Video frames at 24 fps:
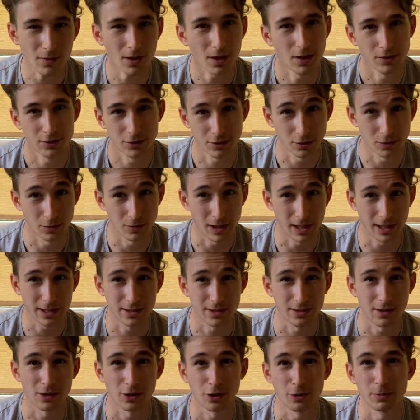So let's
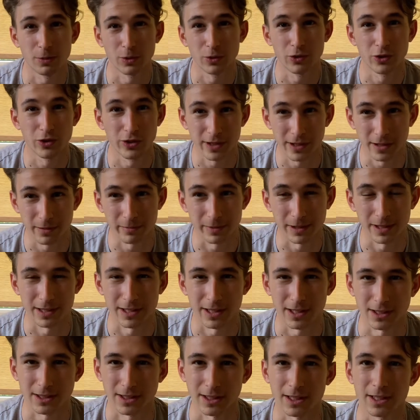talk about the near me
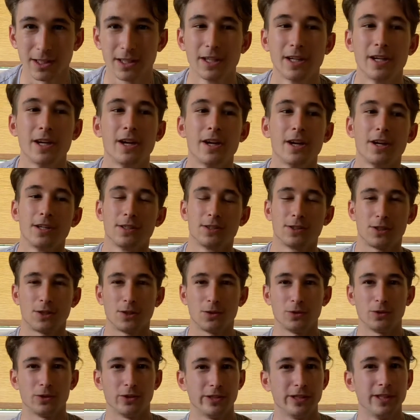technique. So
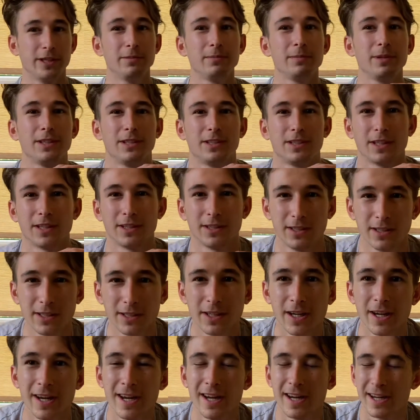the near me technique
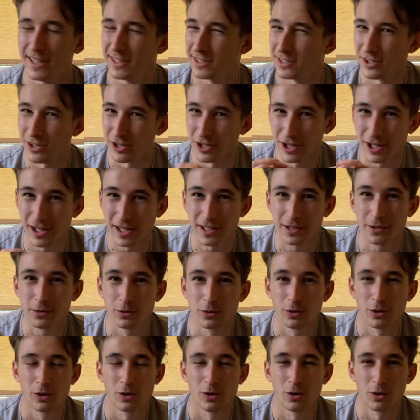is a really good
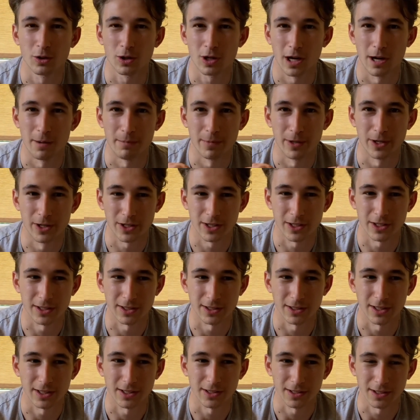local marketing
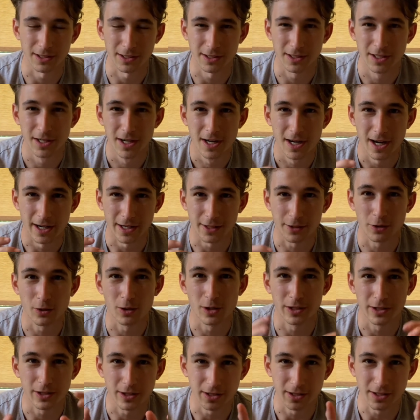technique. I call
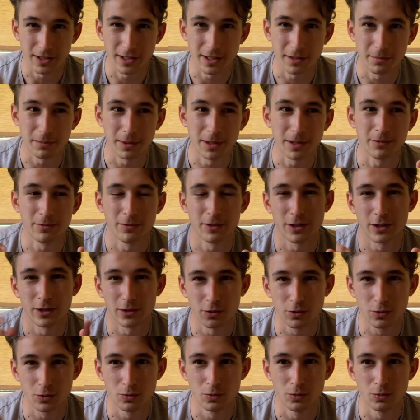it near me with the
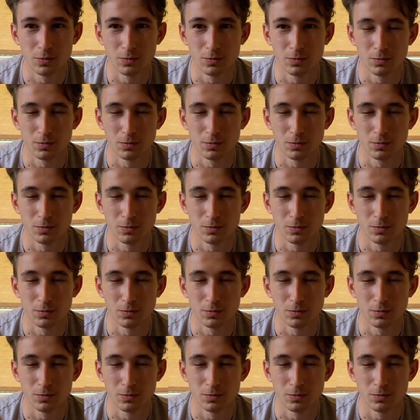two